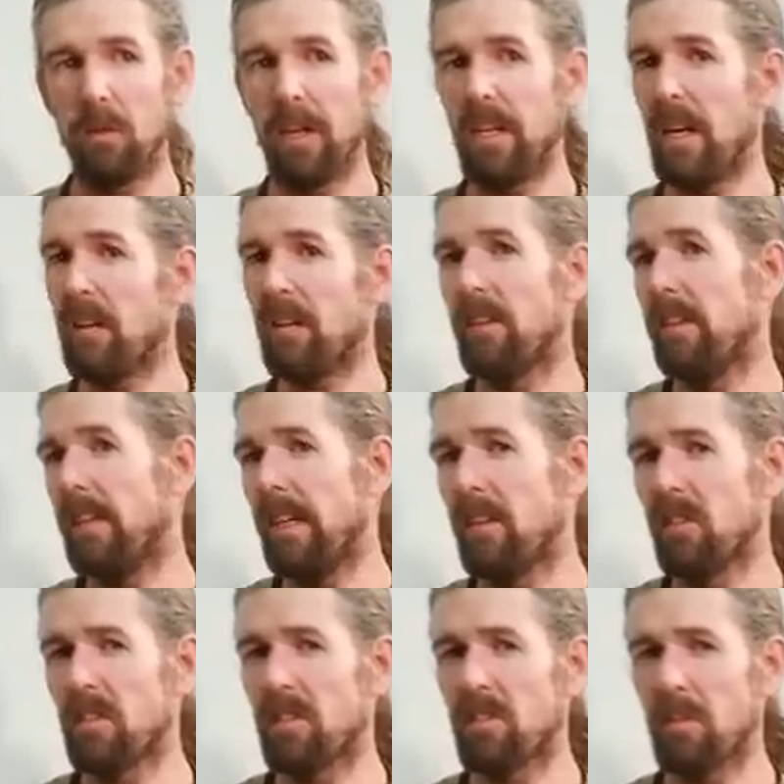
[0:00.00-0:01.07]
now the
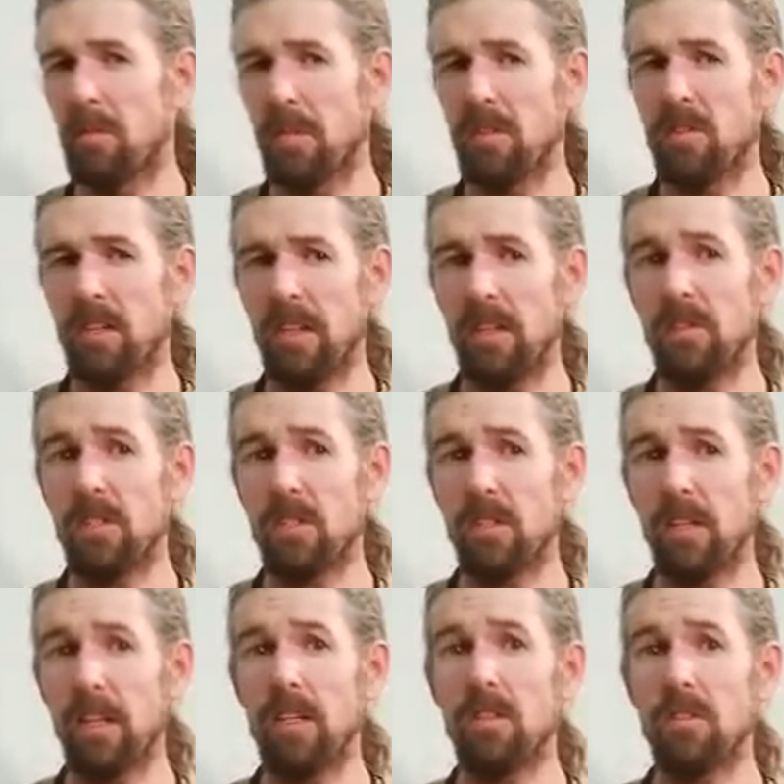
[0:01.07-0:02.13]
legal system doesn't give us a
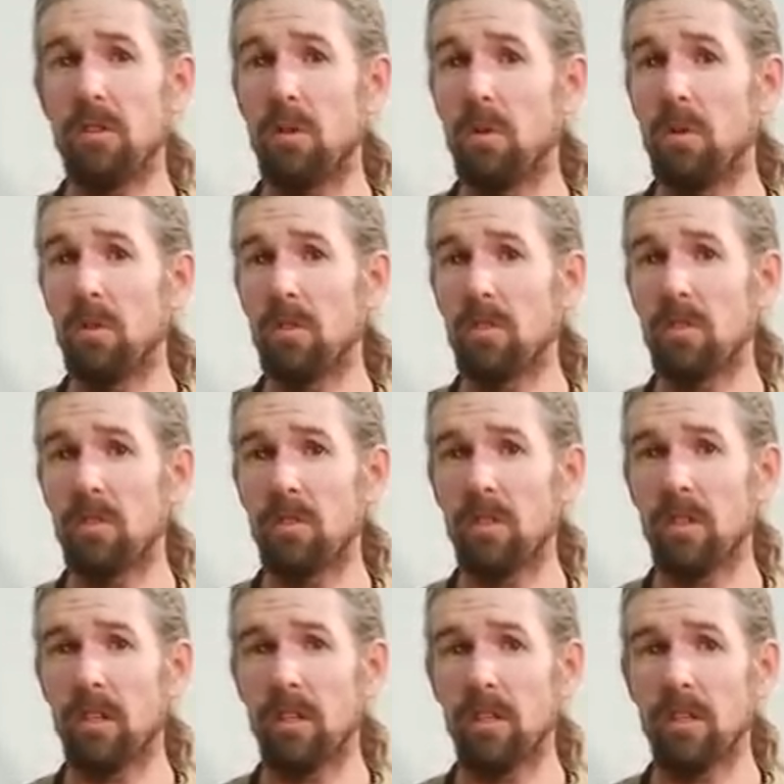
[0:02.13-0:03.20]
lot of tools
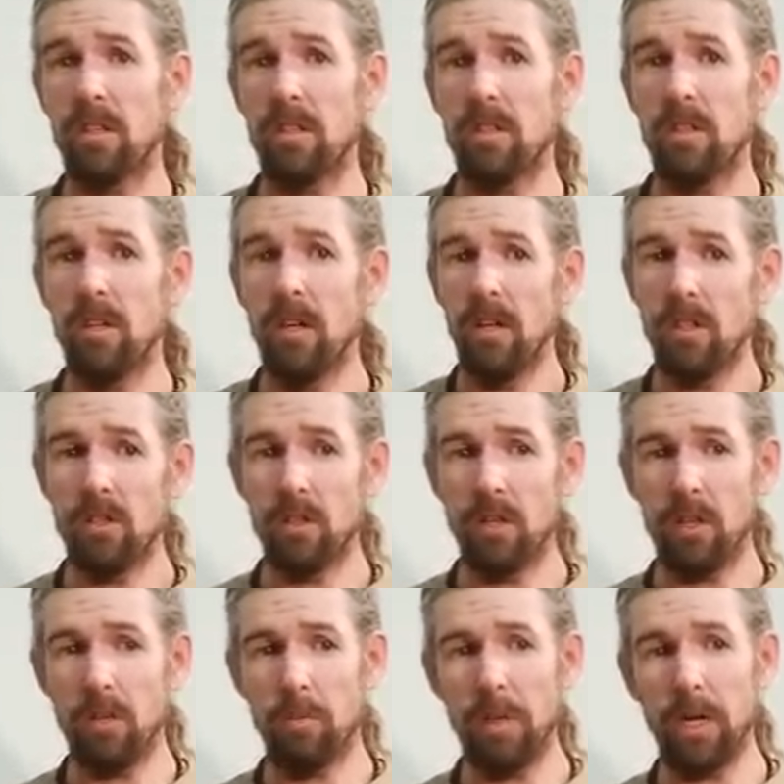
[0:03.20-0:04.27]

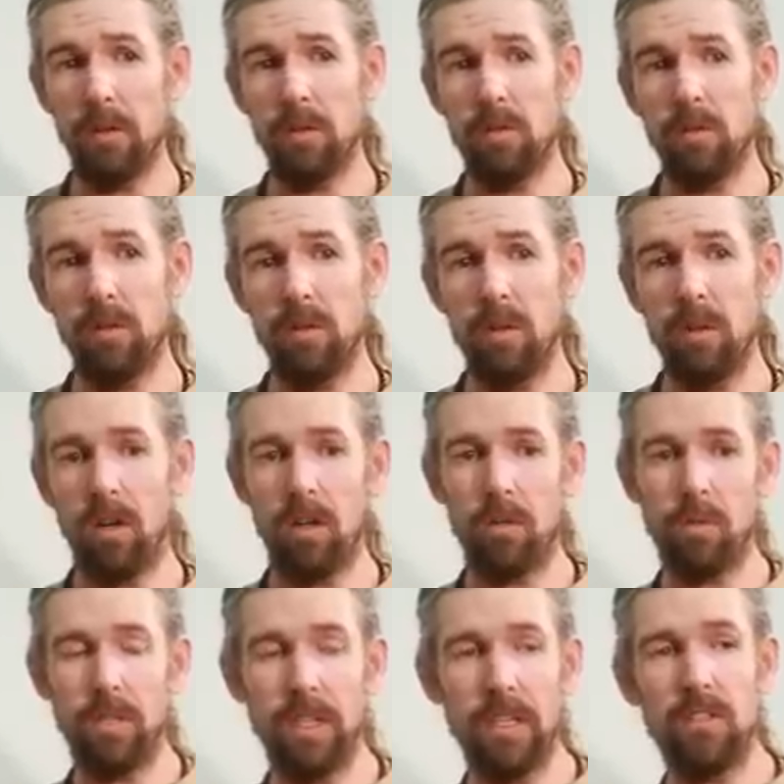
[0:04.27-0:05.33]
about our
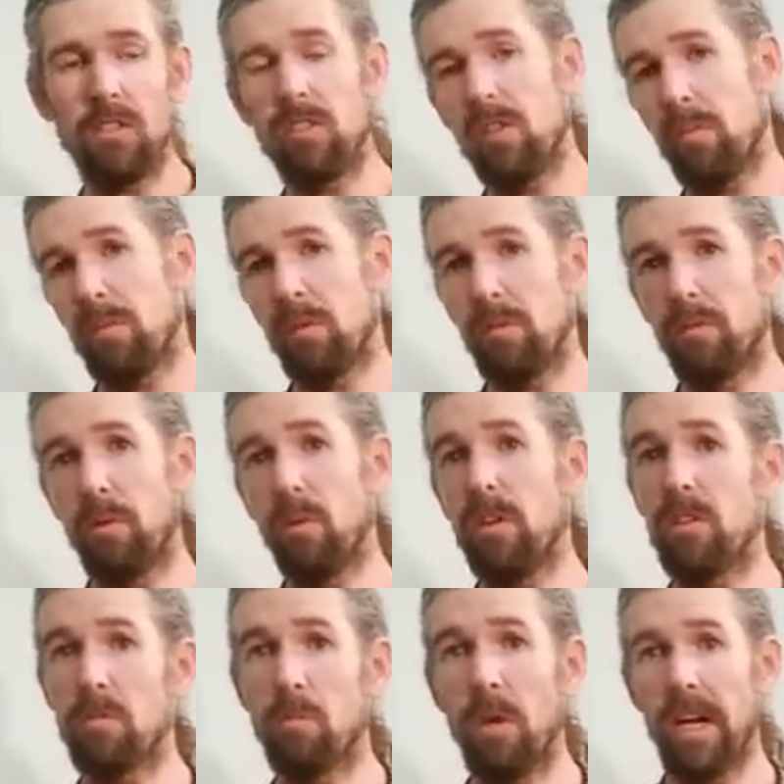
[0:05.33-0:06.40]
relationship to
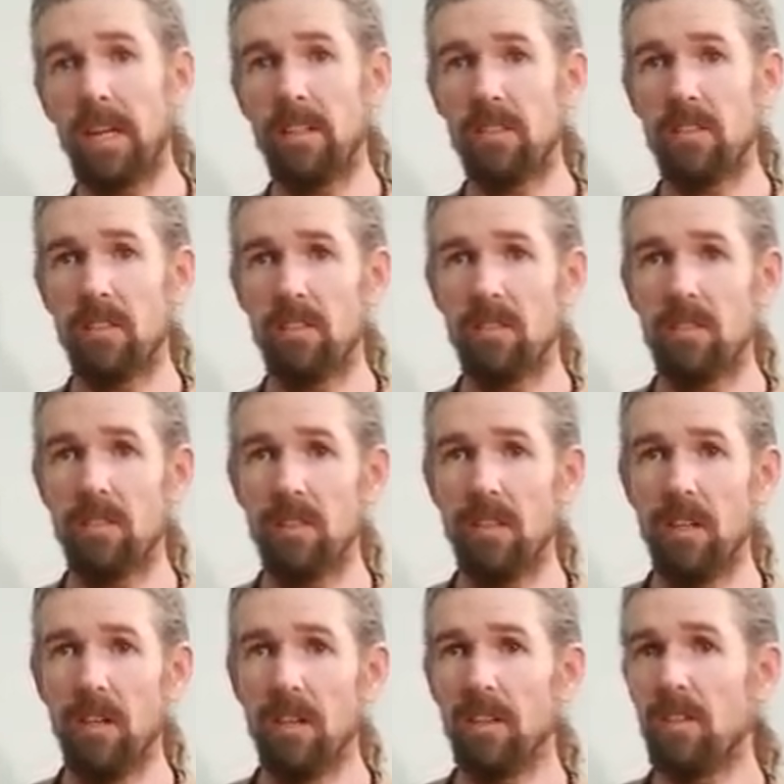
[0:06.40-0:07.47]
forest practices.
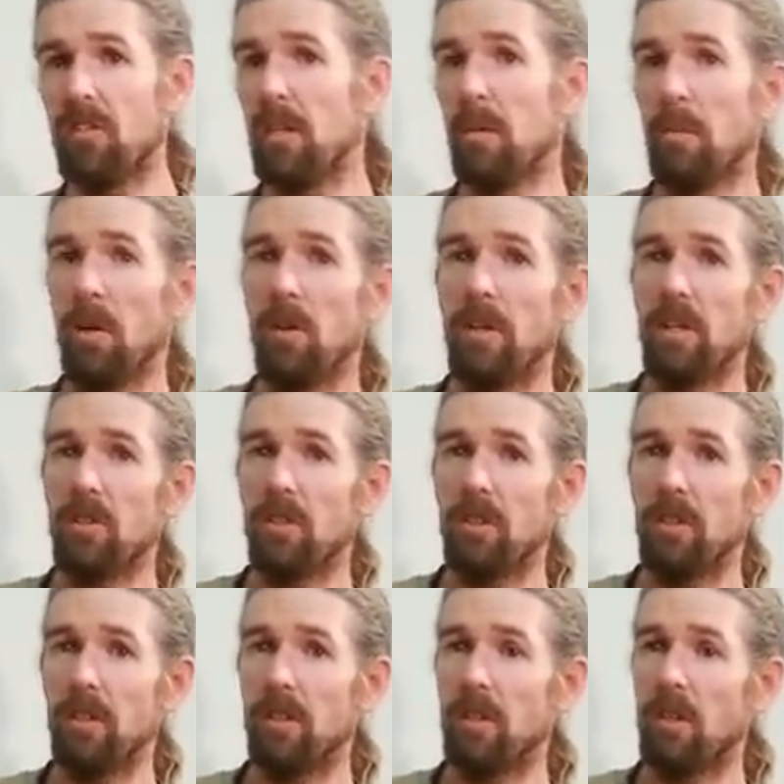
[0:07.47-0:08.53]
The GMO
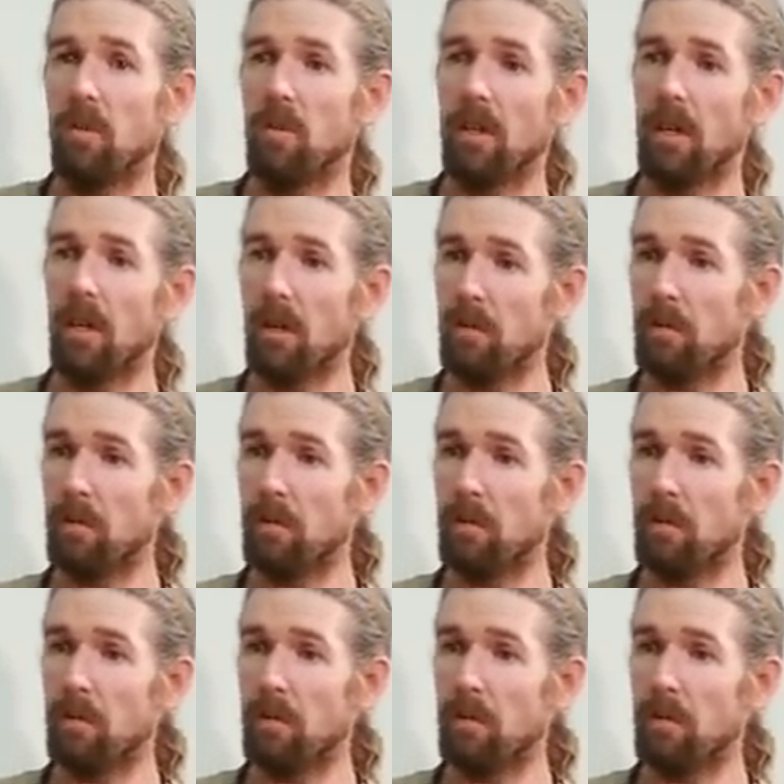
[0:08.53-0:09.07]
issue, we are